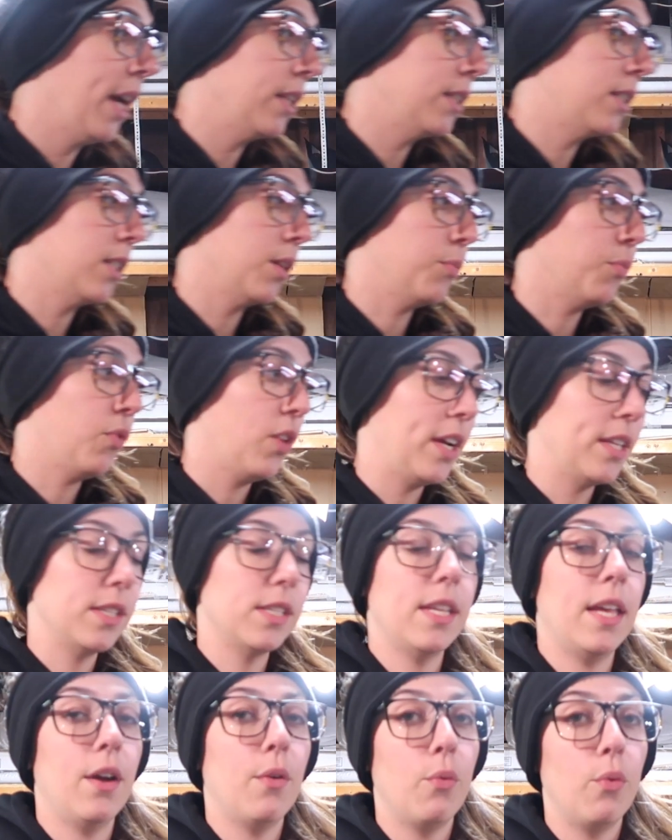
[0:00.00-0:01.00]
had some
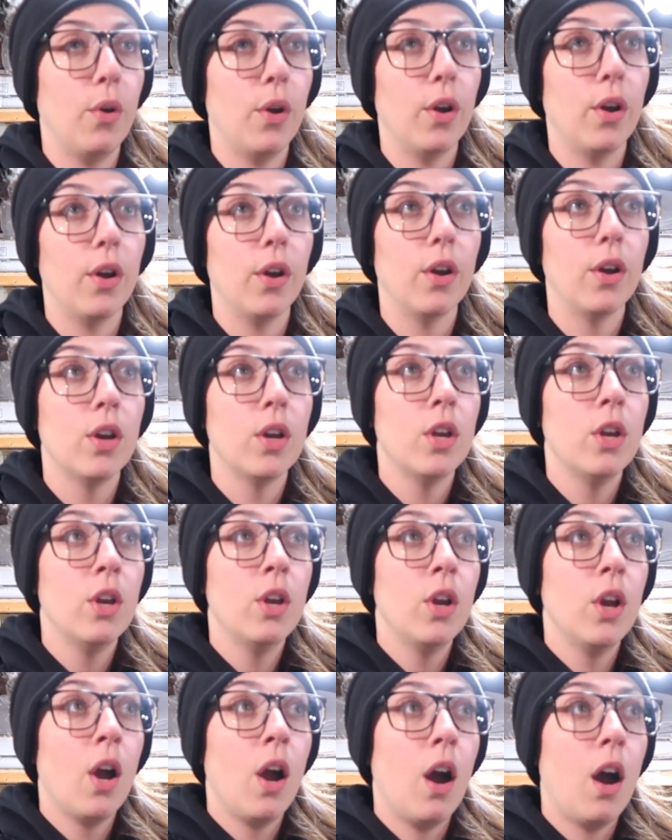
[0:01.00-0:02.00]
friends that were
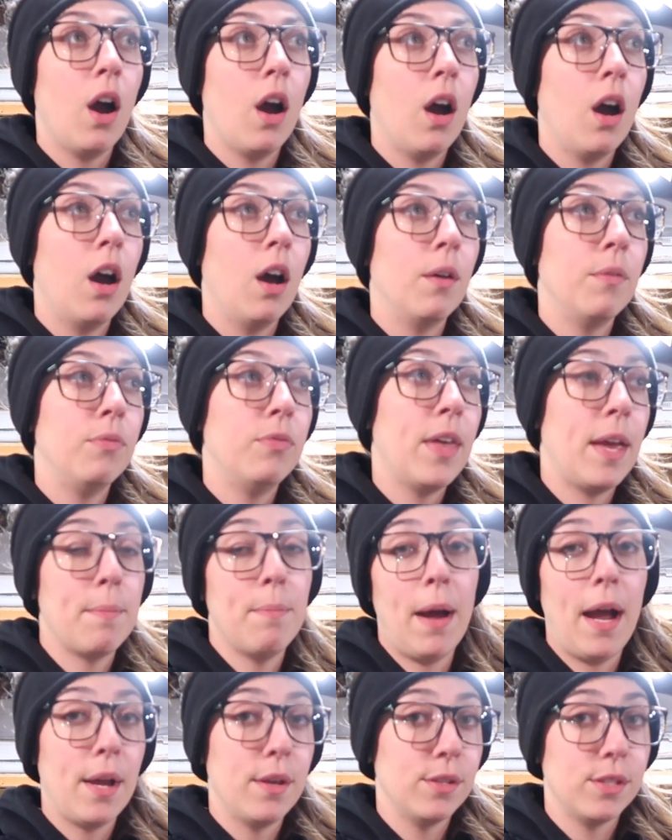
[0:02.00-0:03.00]
they
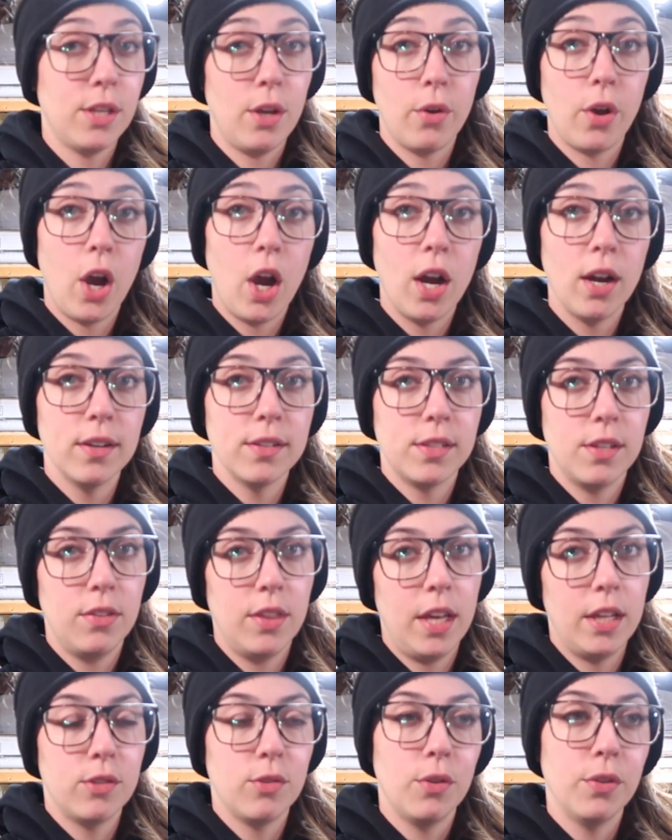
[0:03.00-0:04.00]
buy and sell cars,
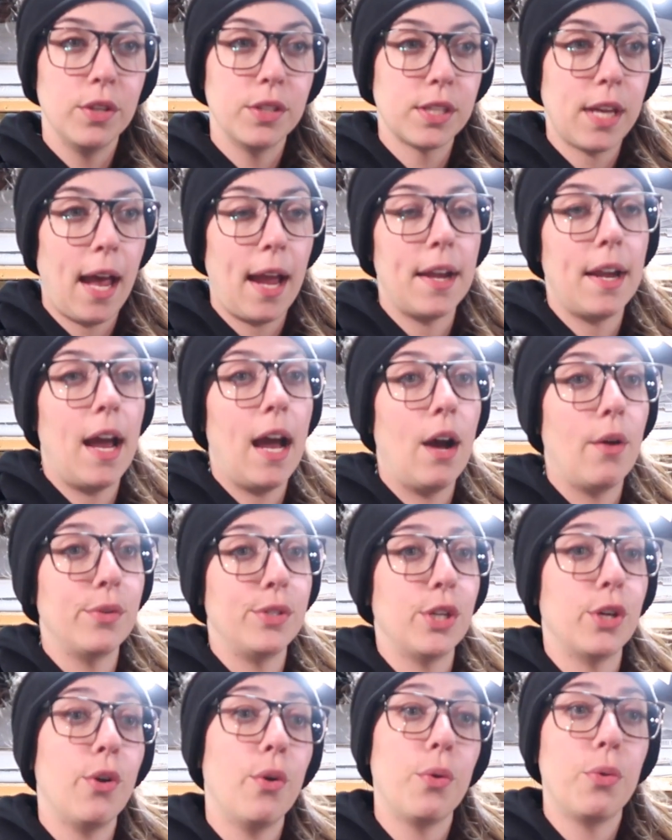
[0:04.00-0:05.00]
and they told us kind of how
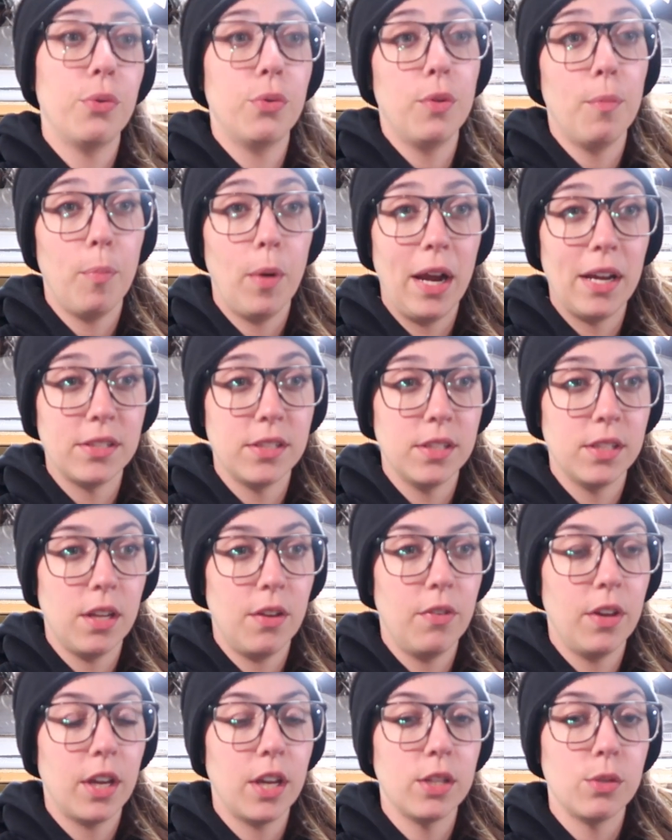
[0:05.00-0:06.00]
to go through the process
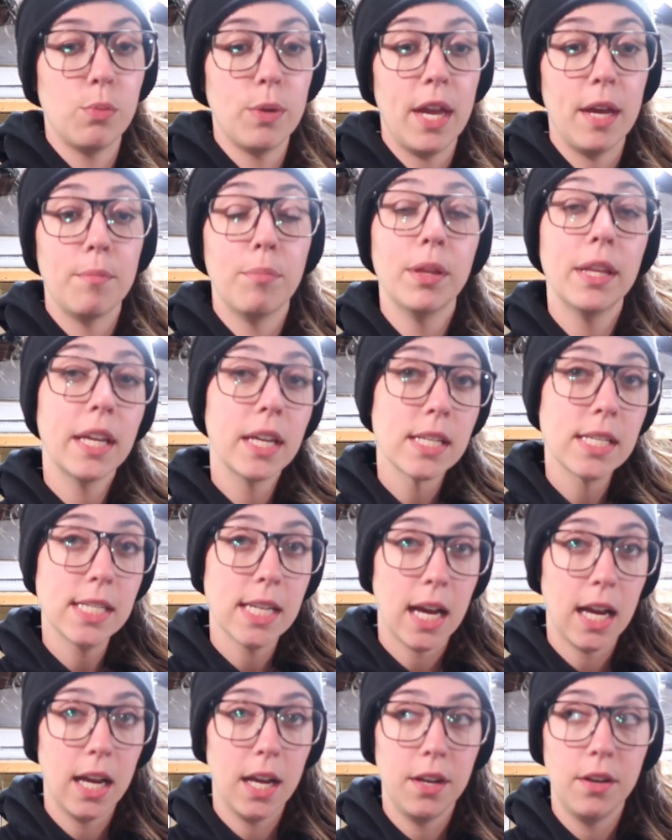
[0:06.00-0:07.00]
of it, because we had planned
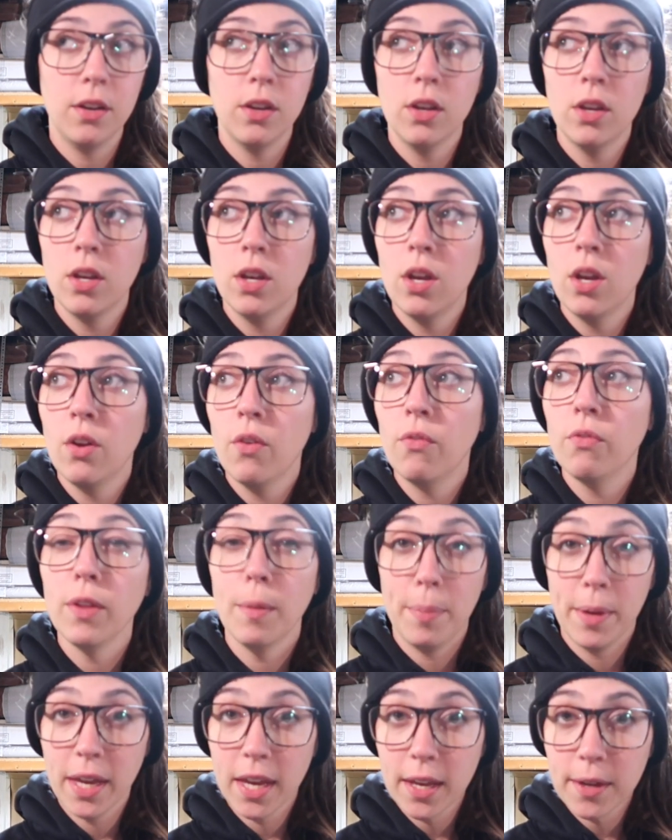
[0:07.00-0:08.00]
on
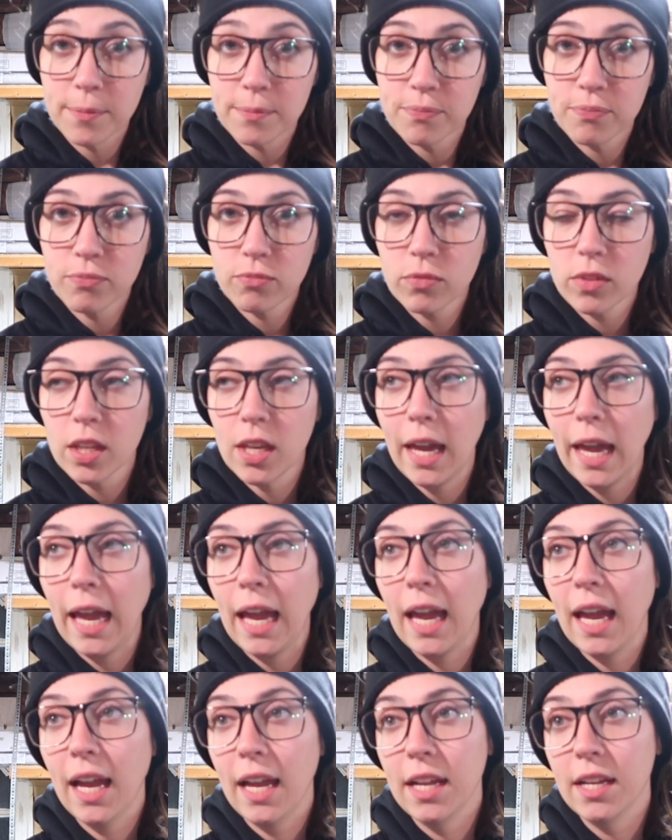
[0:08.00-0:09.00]
flipping it,
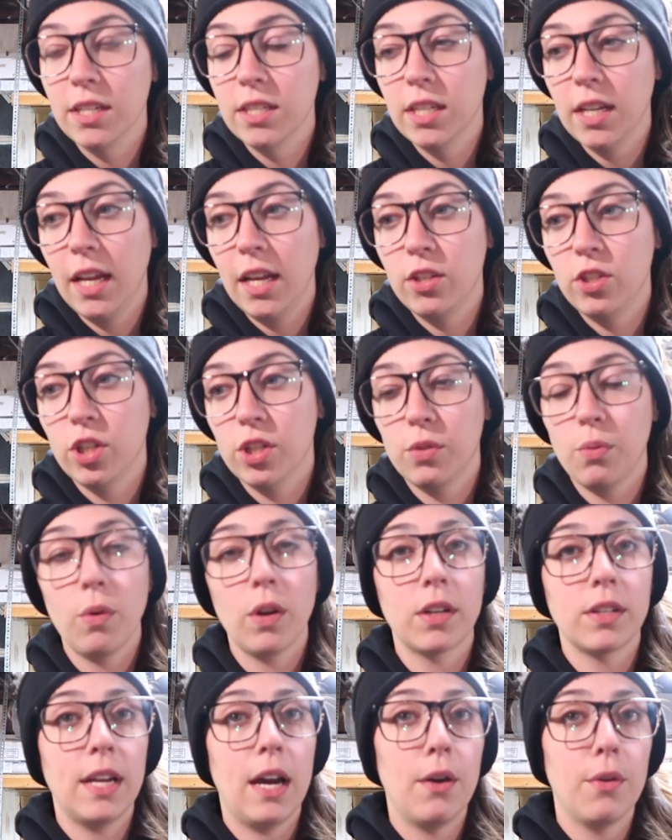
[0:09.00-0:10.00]
and it just
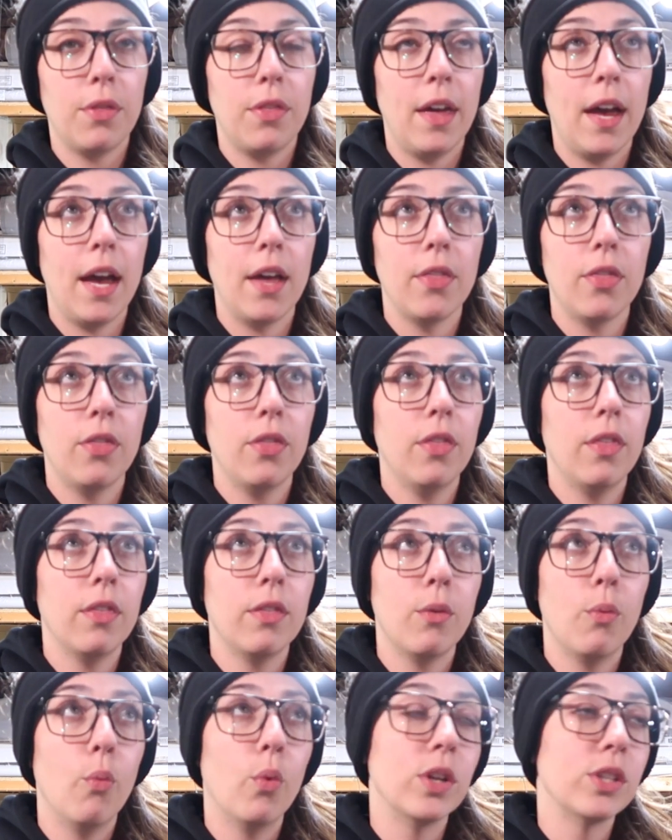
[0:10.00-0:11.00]
worked out that
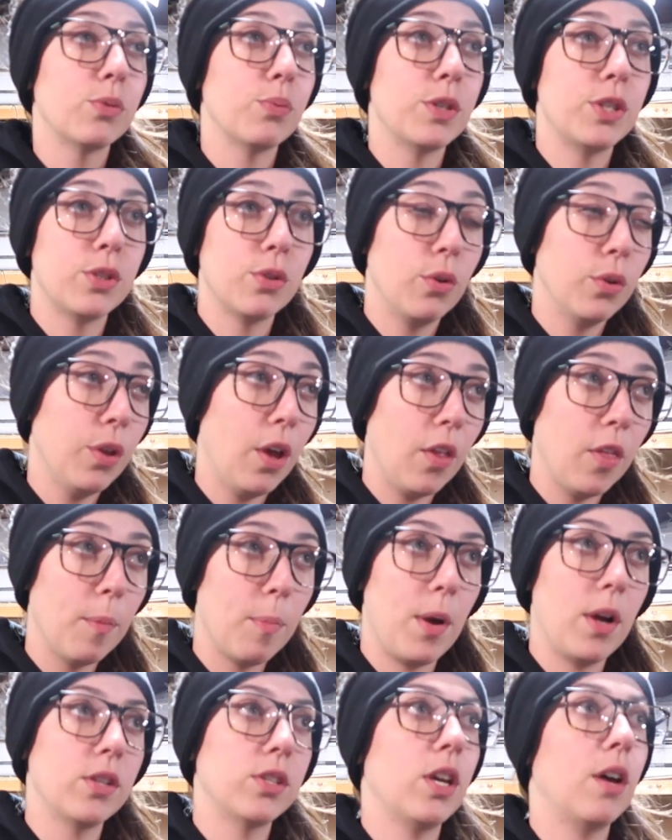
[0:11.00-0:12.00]
once we sold all the
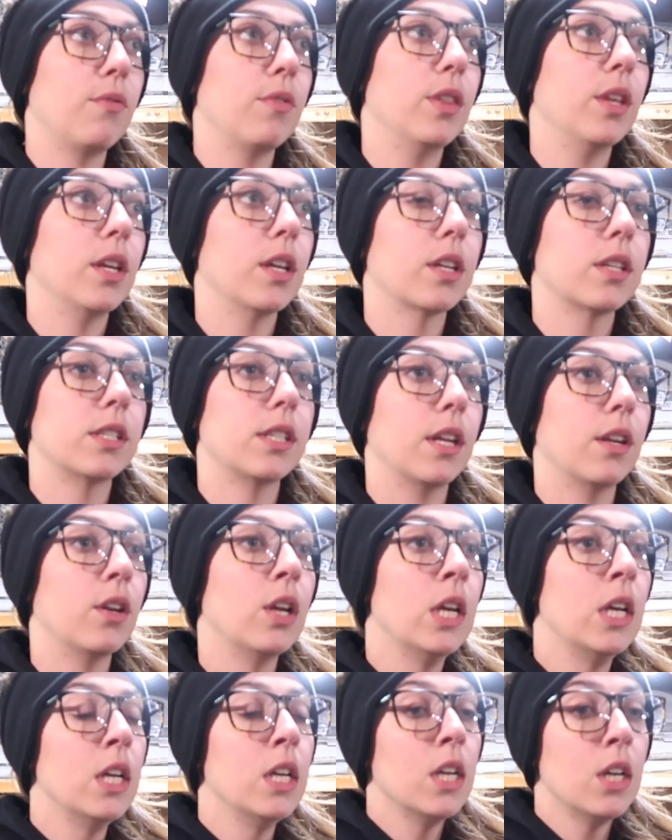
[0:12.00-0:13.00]
parts off of this,
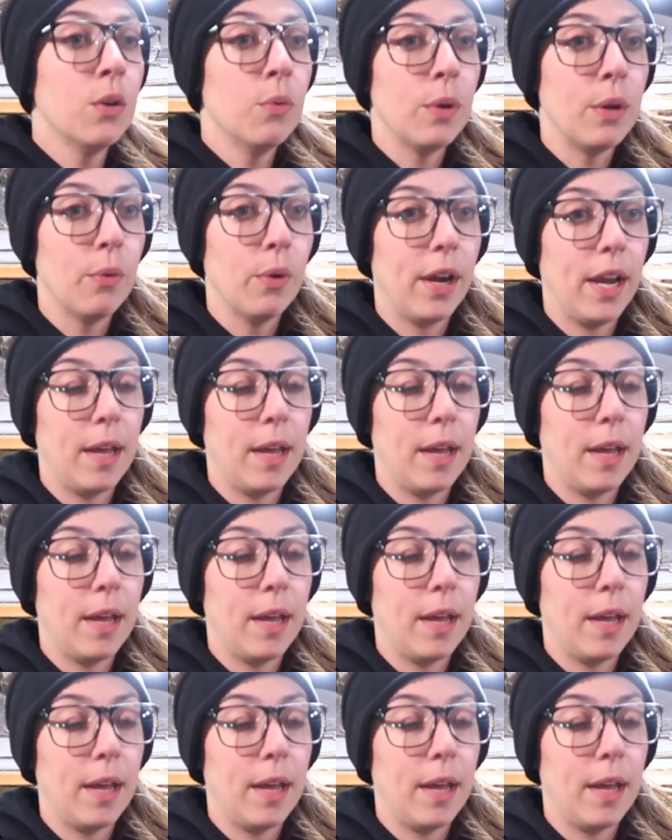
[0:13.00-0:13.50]
and we